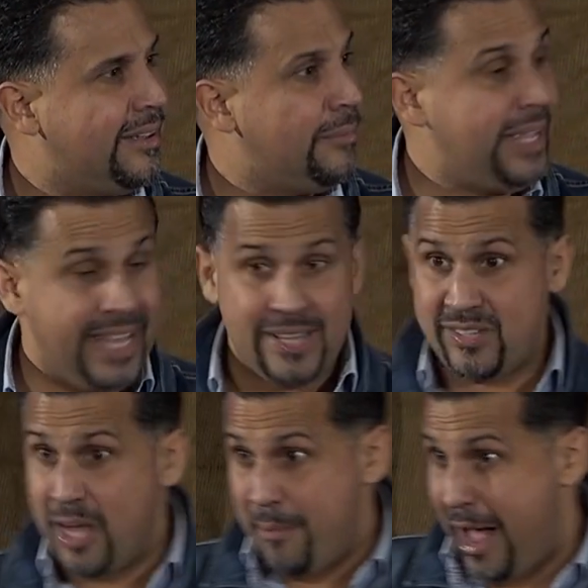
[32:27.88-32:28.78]
But yet,
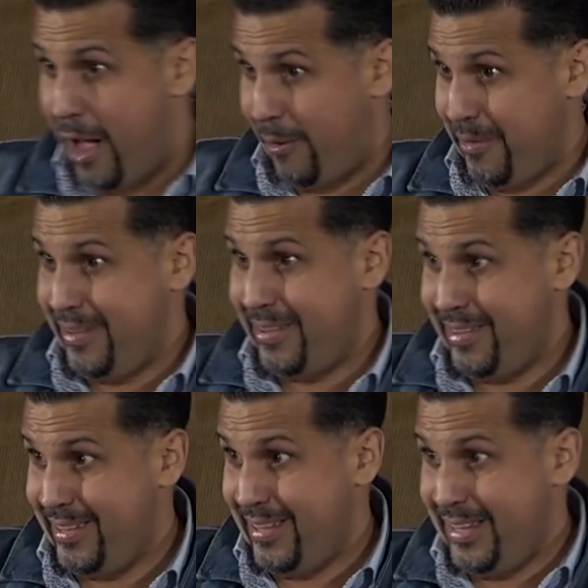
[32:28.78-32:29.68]
somehow,
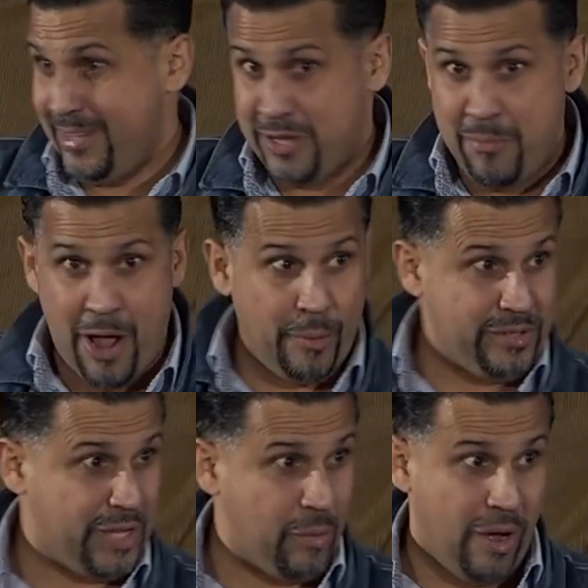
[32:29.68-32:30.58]
somehow we
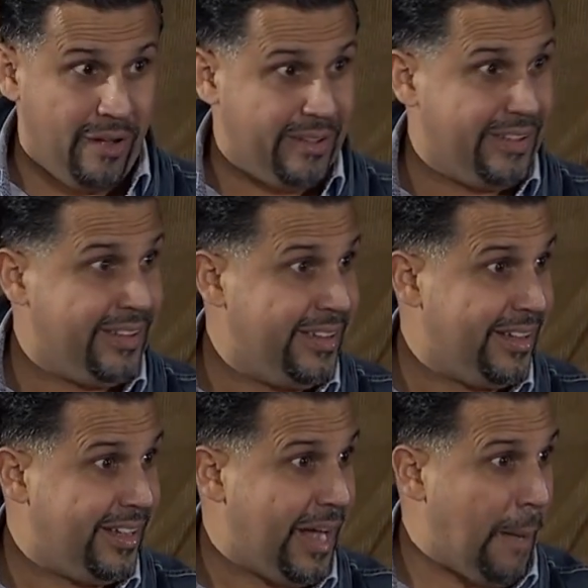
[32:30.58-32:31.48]
say, well,
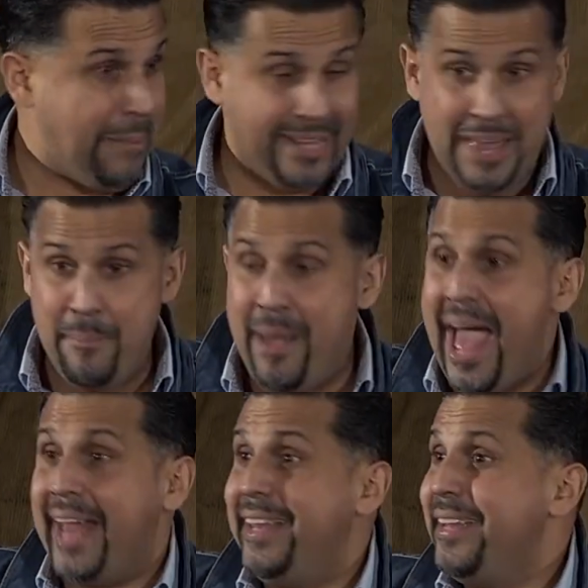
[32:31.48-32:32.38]
I'm not that
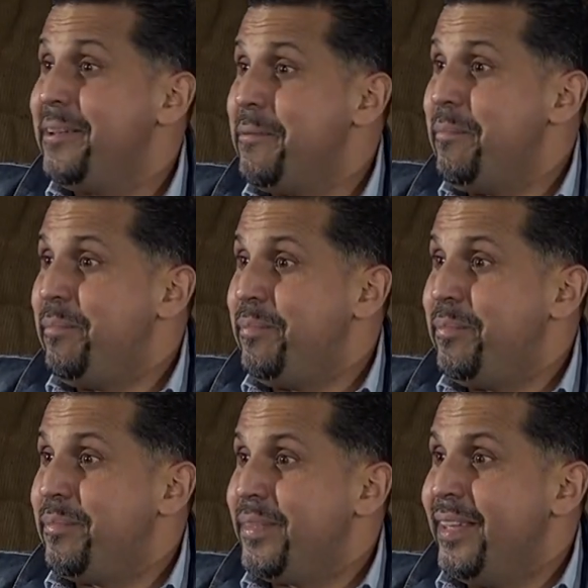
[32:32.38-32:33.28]
bad.
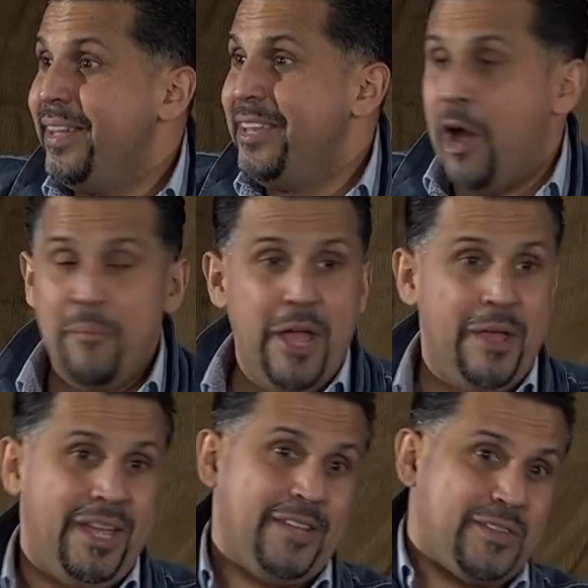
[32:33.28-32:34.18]
Now, um,
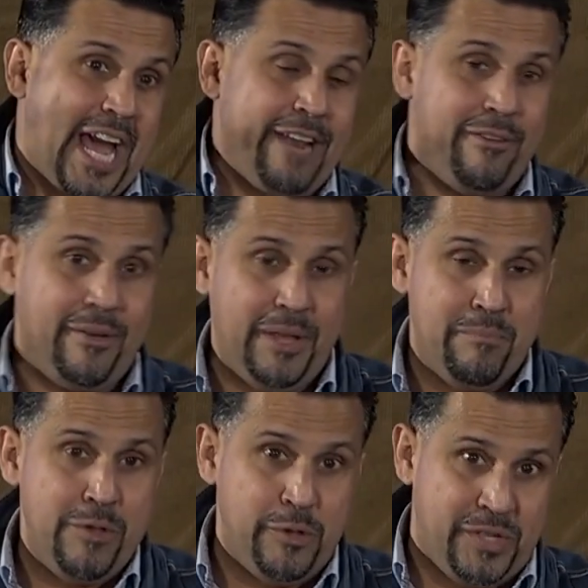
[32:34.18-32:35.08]
it's kind of an
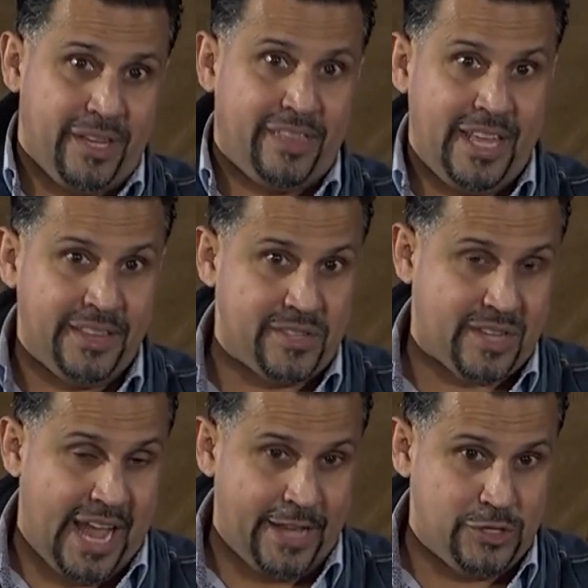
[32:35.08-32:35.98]
amusing thing this
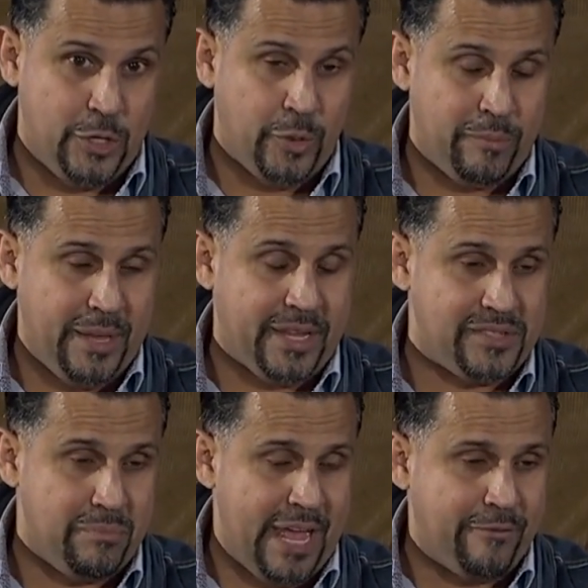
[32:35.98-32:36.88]
guy is doing because
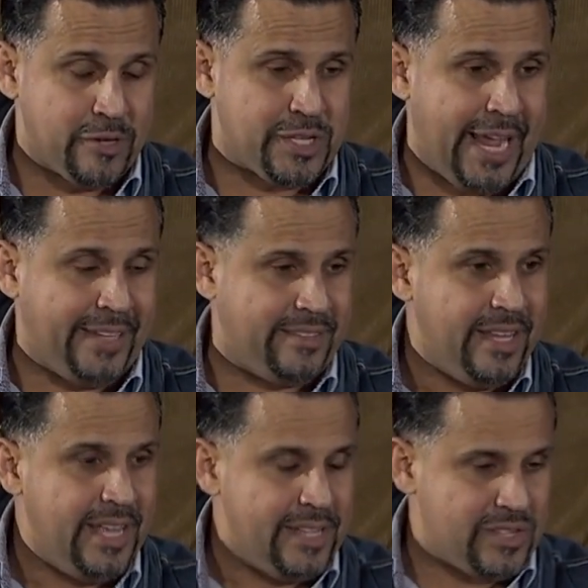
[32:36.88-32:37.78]
in behavioral science,
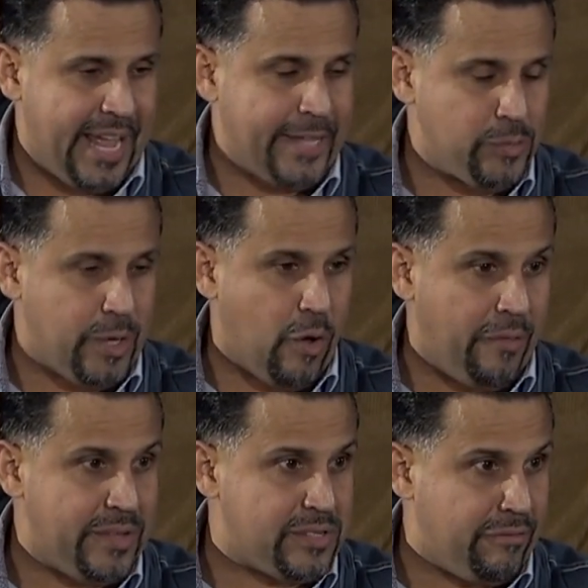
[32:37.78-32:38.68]
science, we call
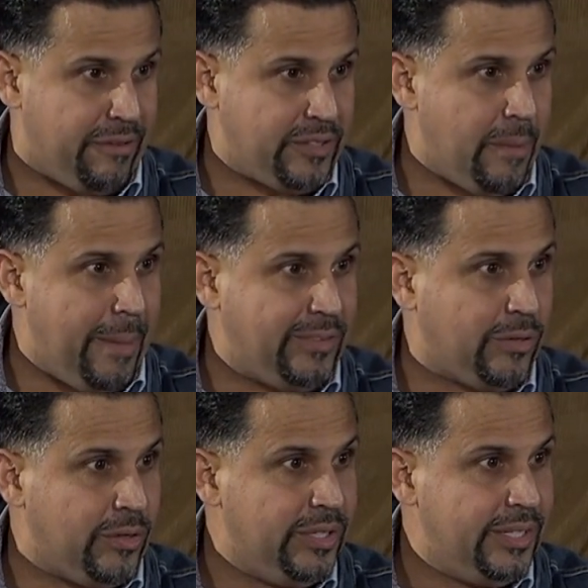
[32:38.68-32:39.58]
this the fundamental